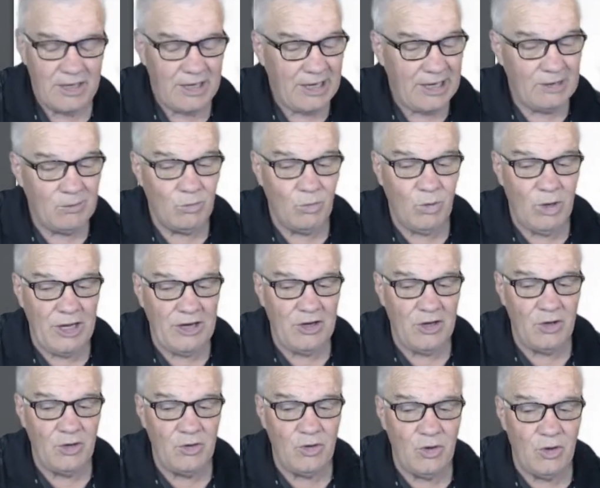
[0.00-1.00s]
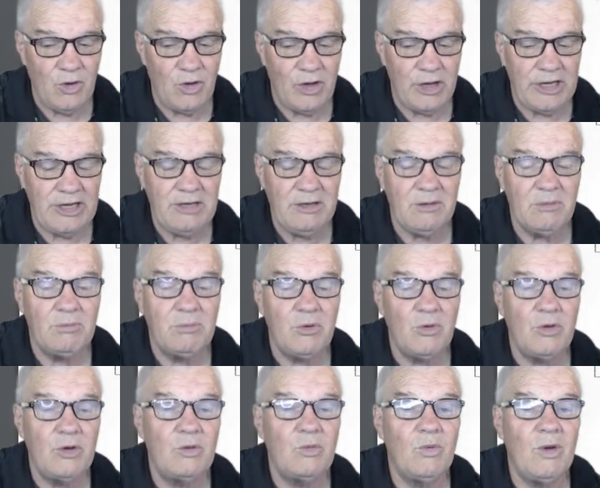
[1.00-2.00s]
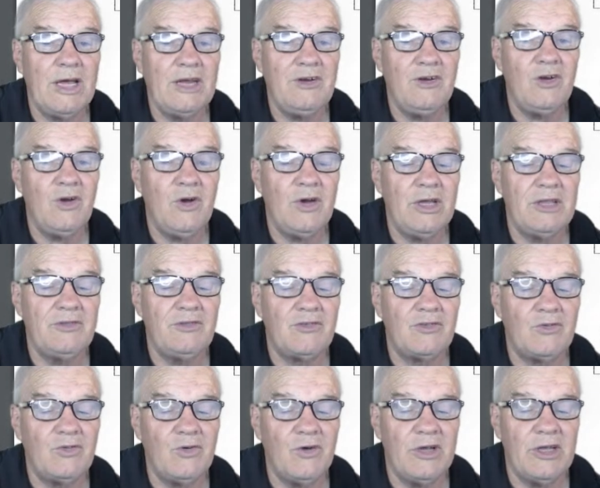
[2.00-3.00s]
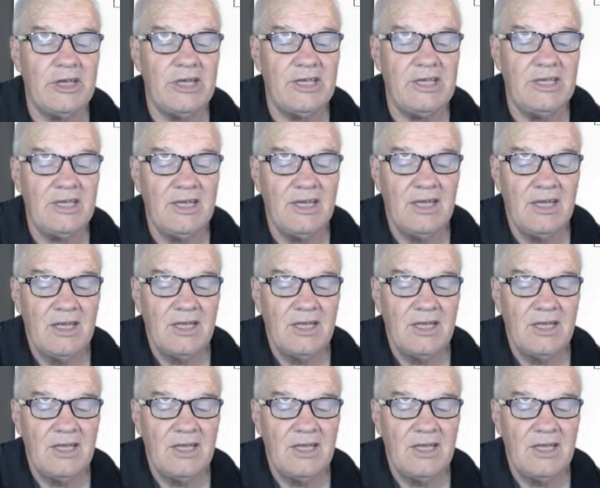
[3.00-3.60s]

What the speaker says: At 109.193,